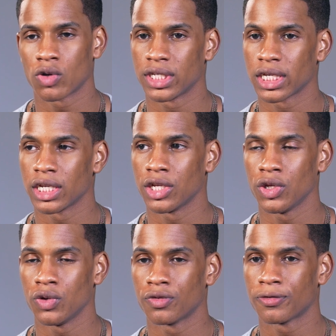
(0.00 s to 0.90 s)
or taken a
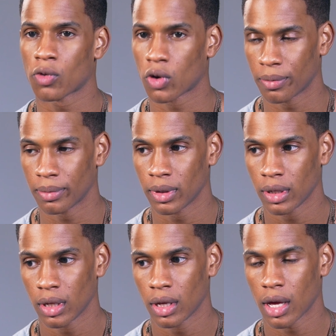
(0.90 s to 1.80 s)
new form.
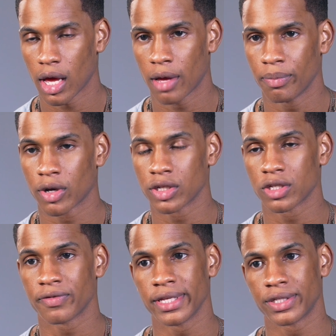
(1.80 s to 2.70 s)
Because
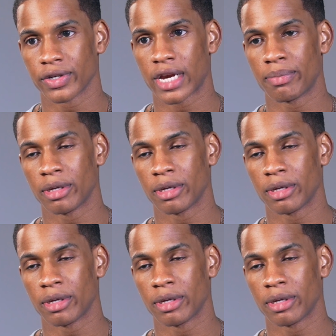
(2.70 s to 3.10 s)
of Instagram,